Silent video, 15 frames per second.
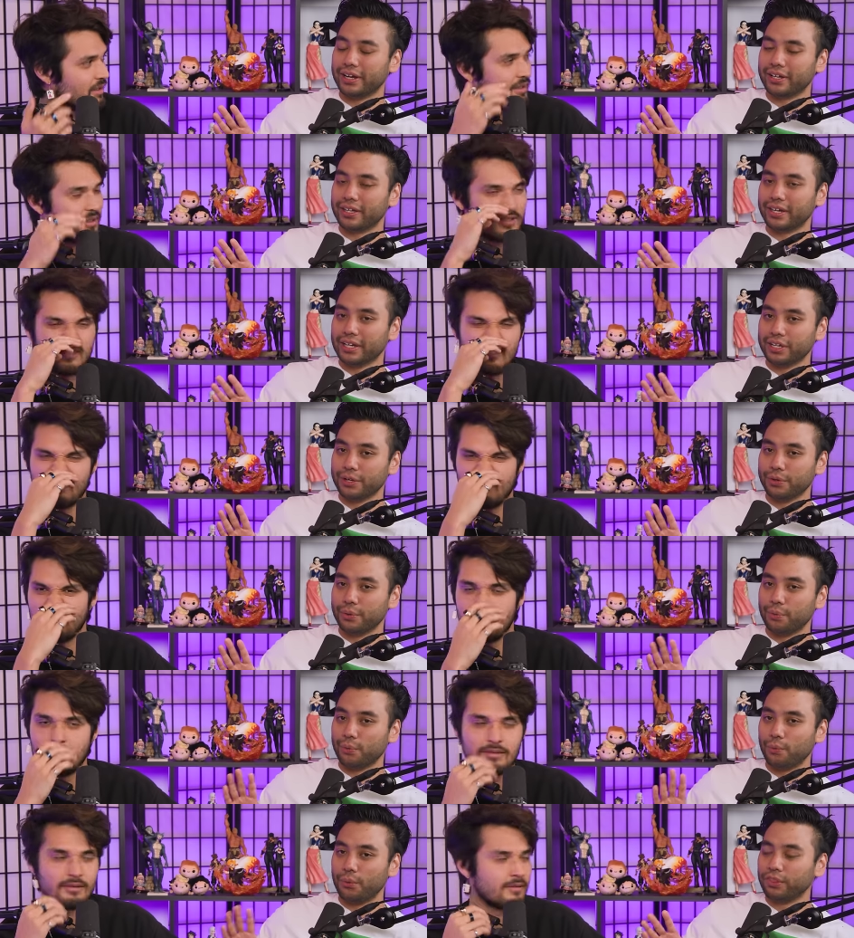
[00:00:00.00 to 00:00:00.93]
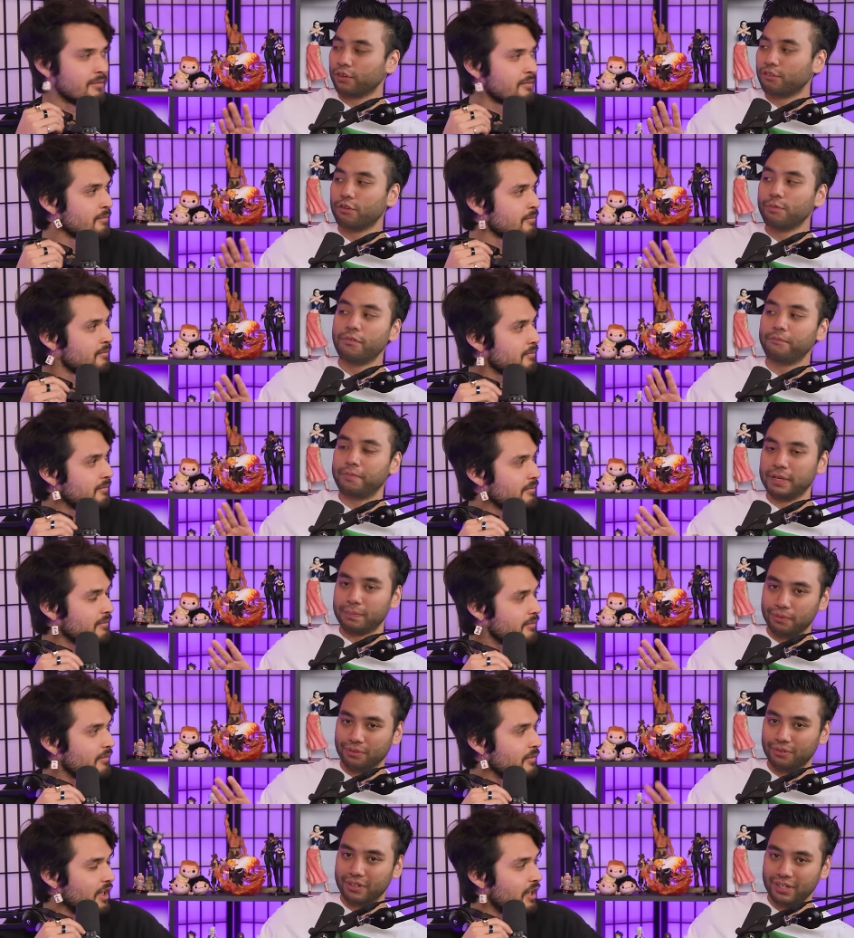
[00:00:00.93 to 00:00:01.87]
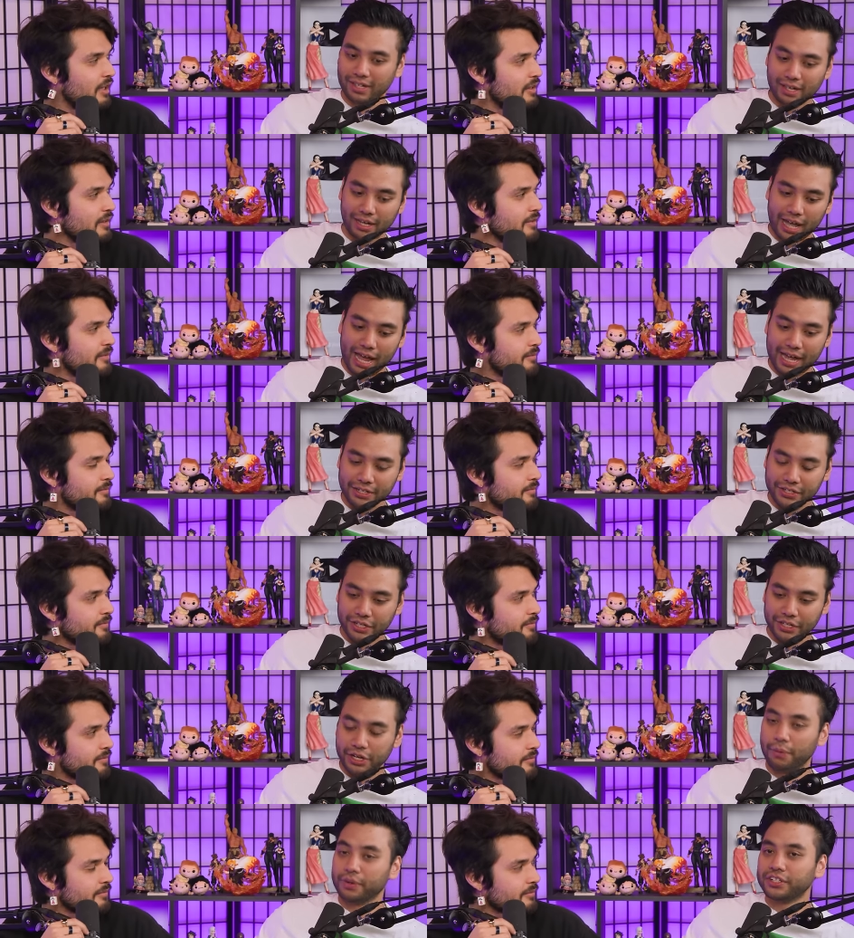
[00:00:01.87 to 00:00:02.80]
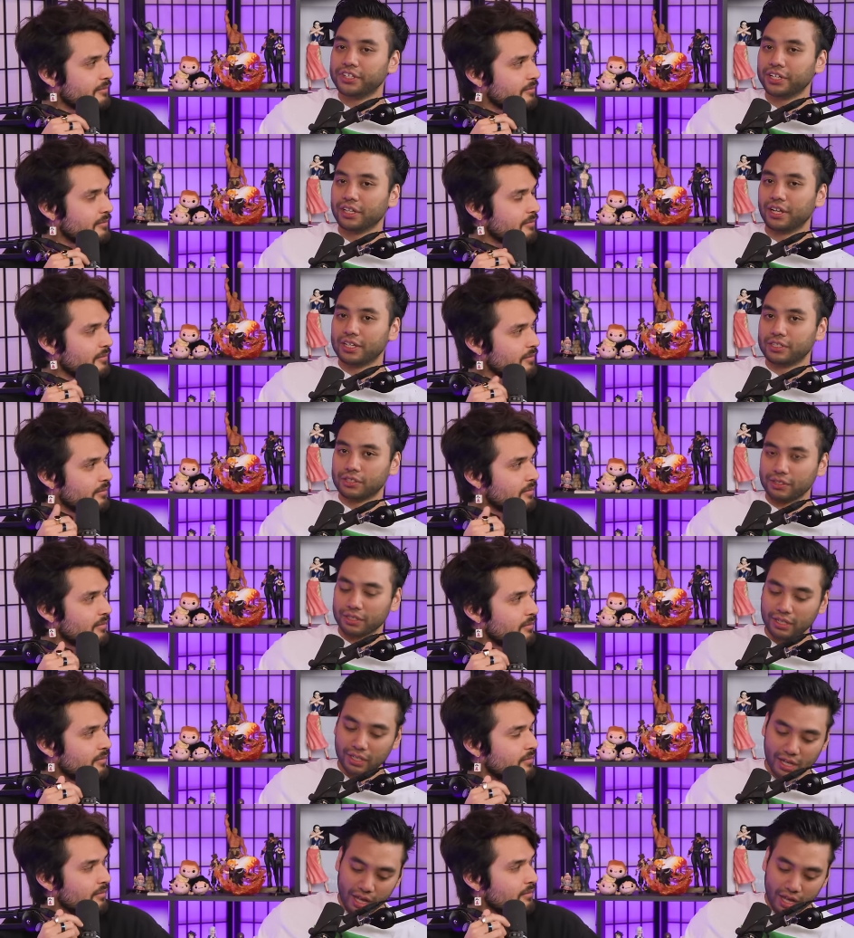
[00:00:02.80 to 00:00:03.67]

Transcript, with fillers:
Speaker 1: Okay, you're with a group of people. Yeah. And uh, you don't want to turn the lights on.